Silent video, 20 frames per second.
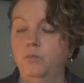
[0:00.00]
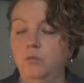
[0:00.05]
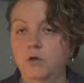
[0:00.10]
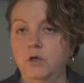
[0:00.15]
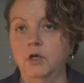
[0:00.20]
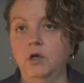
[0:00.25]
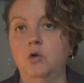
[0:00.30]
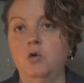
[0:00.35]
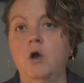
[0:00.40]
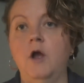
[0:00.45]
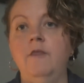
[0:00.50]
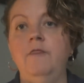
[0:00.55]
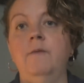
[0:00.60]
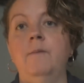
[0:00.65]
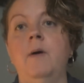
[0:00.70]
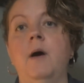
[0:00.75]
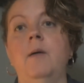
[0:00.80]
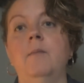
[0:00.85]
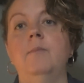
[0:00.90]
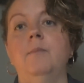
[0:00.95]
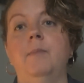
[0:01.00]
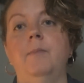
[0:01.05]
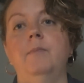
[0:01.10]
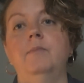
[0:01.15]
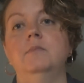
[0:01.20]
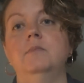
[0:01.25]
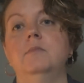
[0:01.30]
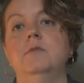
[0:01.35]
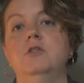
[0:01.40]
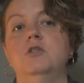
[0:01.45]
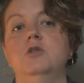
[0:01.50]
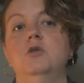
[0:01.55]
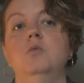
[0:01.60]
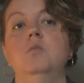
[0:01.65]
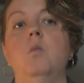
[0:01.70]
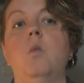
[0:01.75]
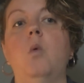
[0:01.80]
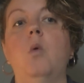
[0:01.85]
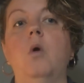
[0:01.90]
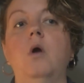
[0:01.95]
can grind them up to
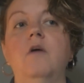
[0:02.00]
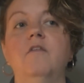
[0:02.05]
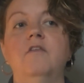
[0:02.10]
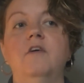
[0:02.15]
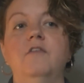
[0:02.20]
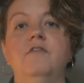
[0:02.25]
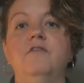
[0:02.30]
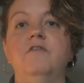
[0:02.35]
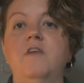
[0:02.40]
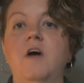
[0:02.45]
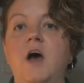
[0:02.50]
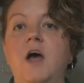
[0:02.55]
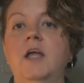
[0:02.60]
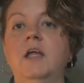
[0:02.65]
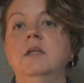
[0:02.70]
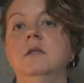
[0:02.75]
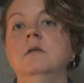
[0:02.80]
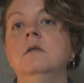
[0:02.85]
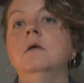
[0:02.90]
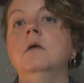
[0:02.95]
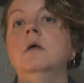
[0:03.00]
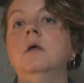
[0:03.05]
more of a fine